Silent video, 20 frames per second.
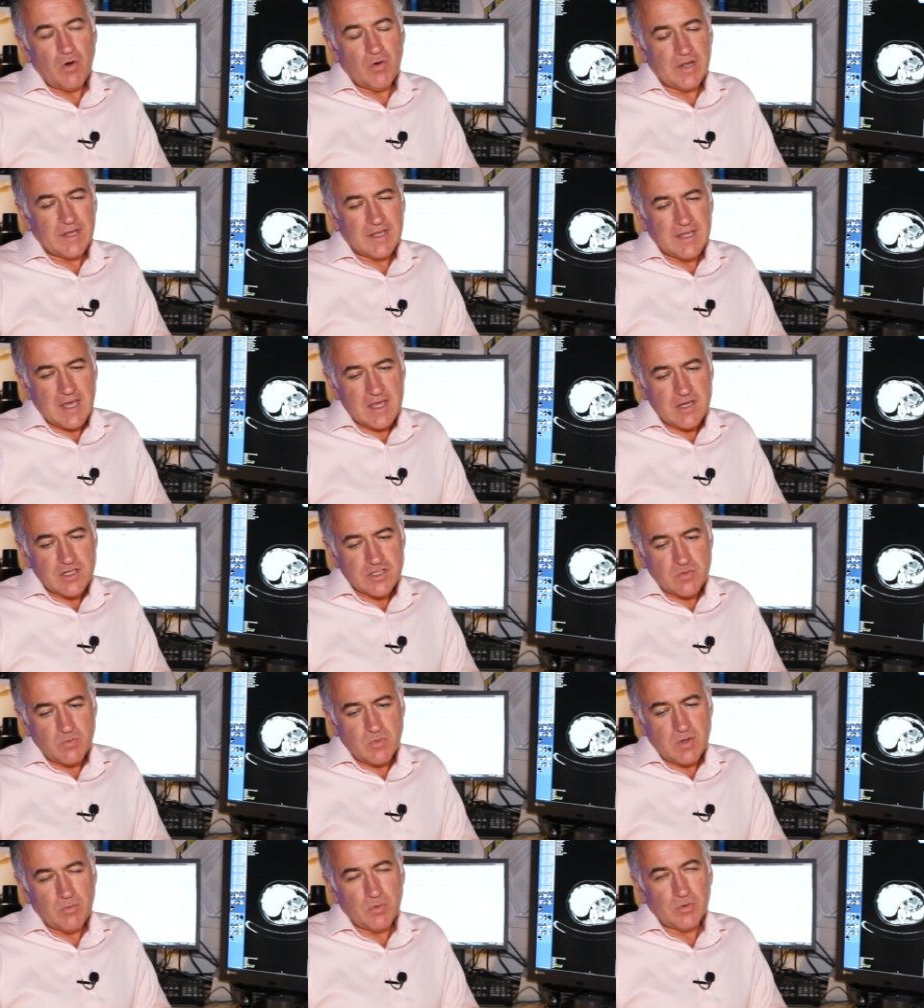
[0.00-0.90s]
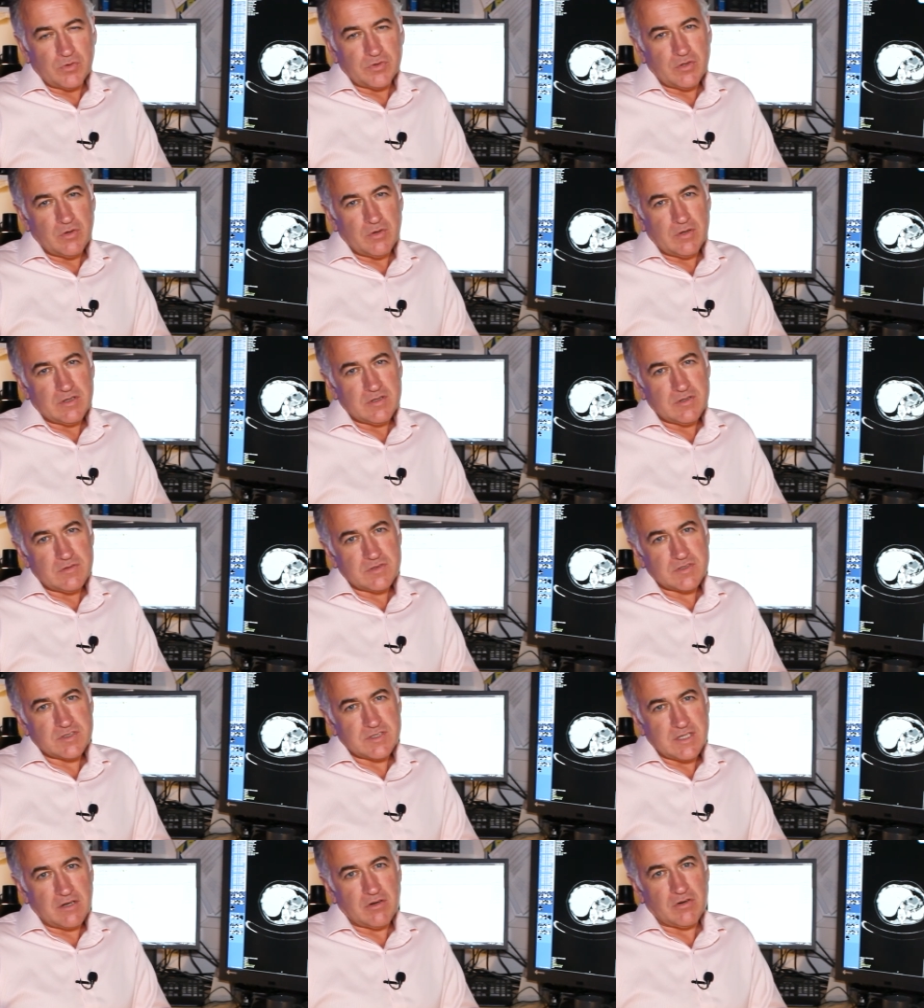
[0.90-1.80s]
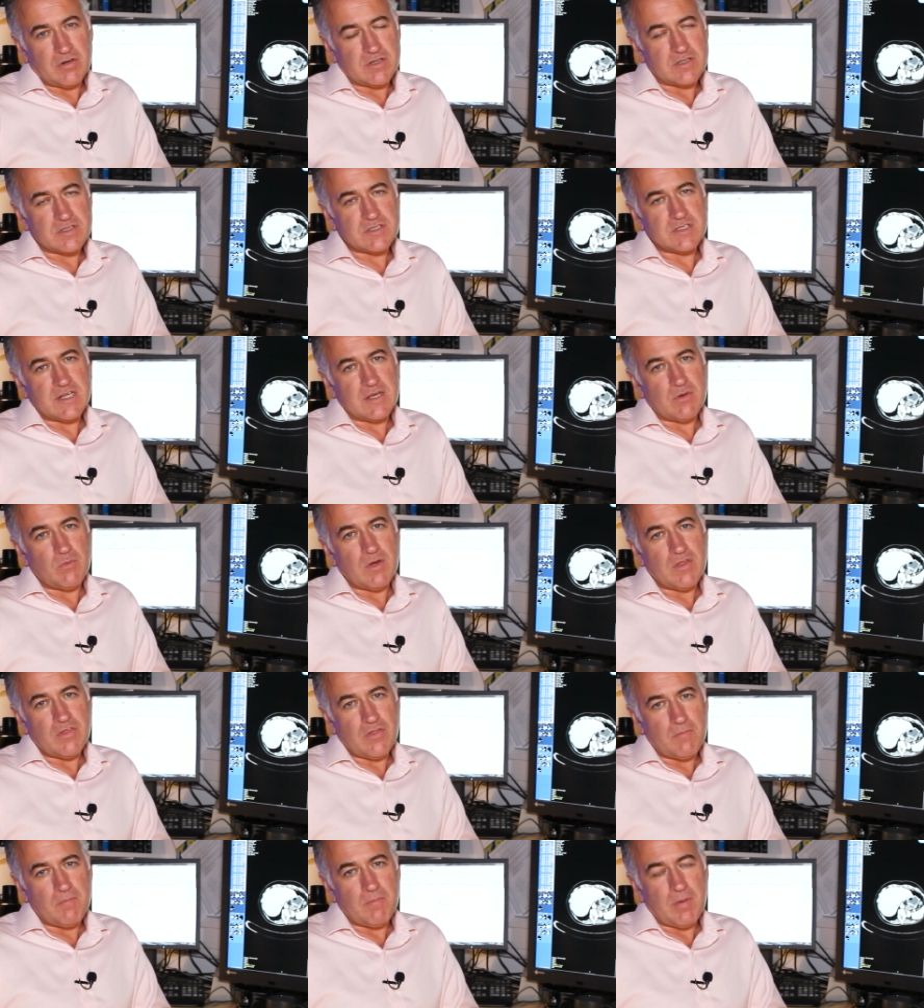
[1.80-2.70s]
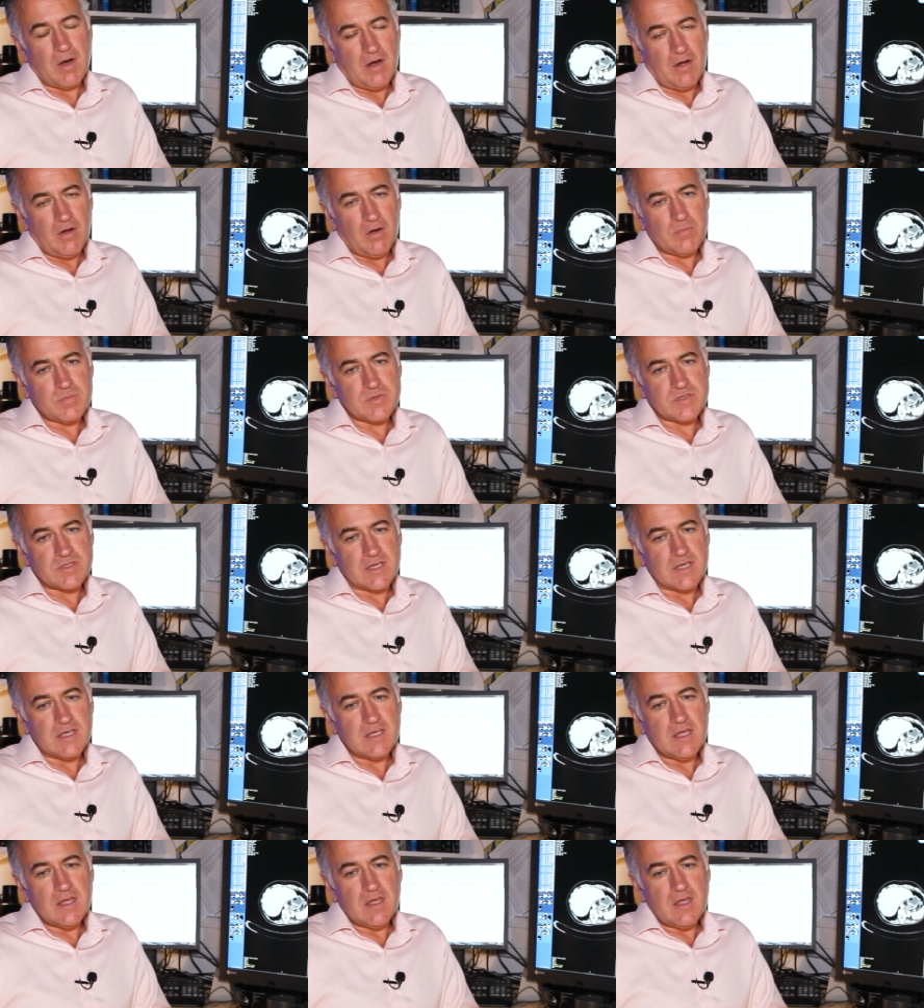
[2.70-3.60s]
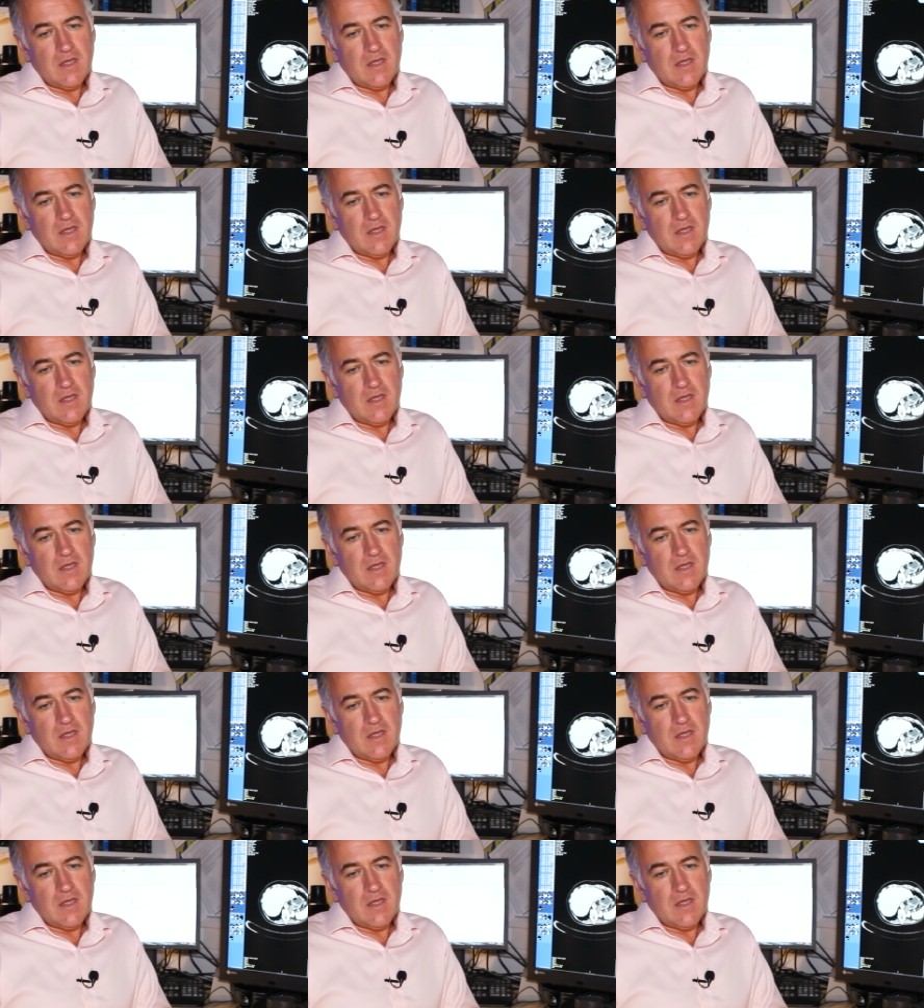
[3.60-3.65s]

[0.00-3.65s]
On occasion, we will do it synchronously with a biopsy,